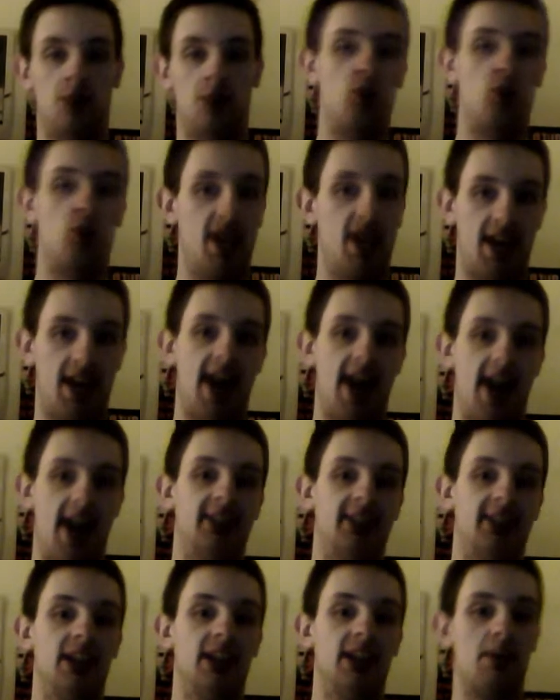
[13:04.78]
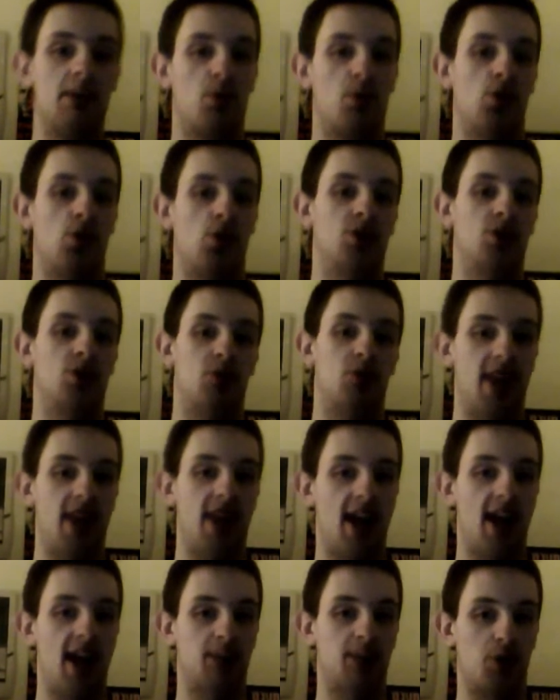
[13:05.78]
we as liberals, we
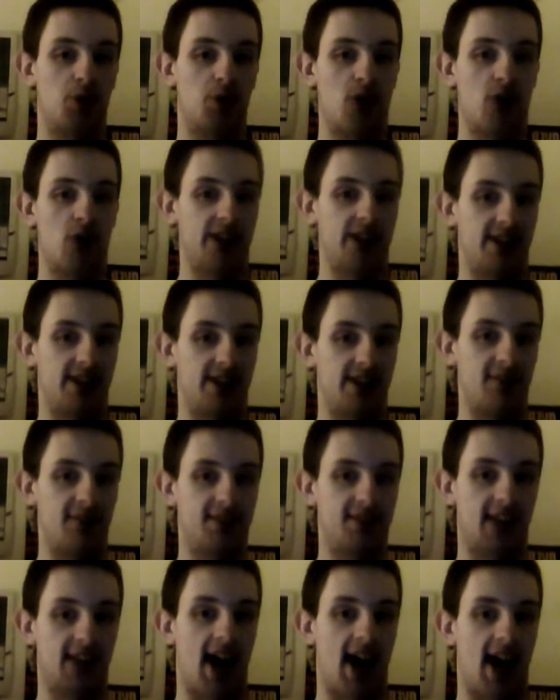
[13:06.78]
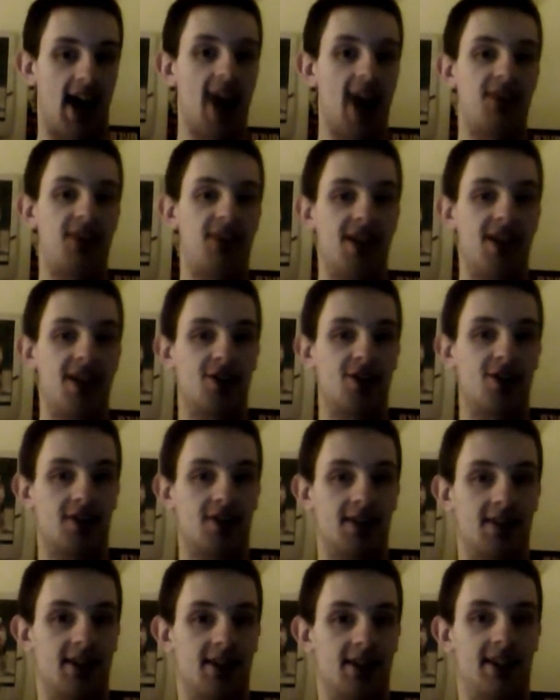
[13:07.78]
as progressives, I think
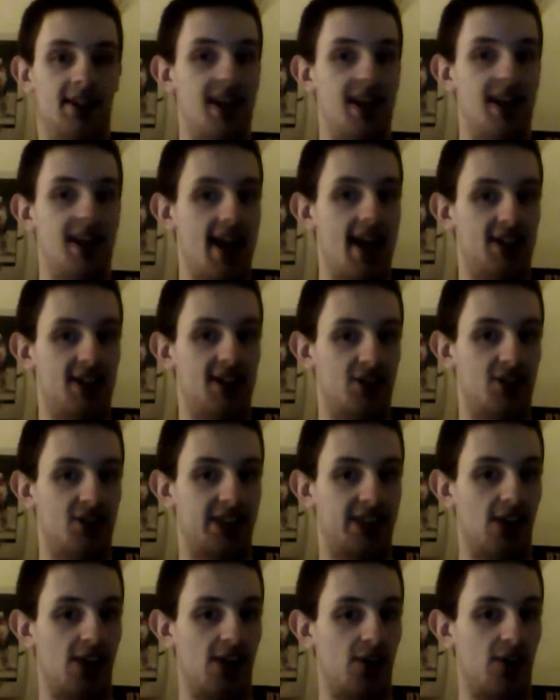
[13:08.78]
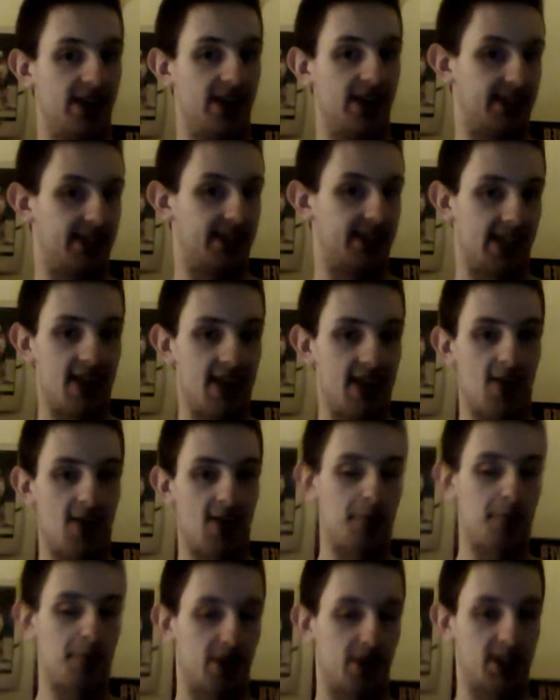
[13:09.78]
the answer still is to give
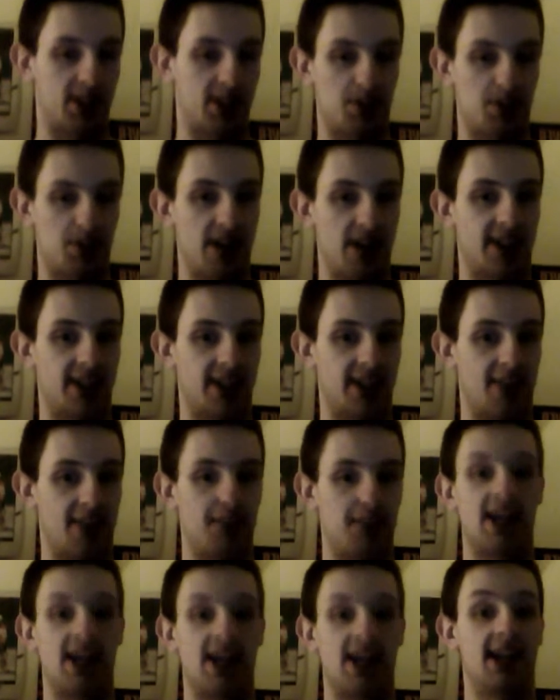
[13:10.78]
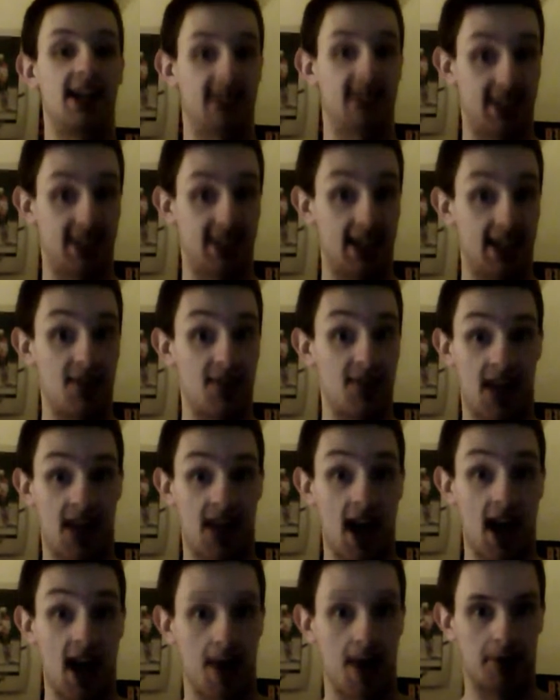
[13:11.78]
up on this president because he's given
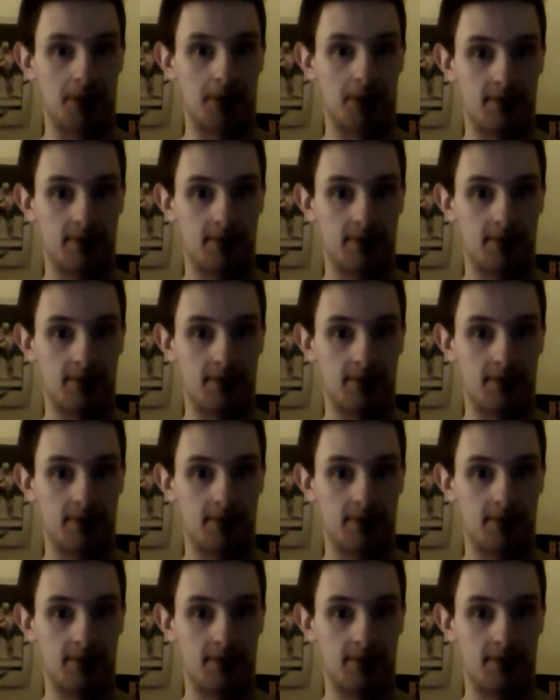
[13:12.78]
up.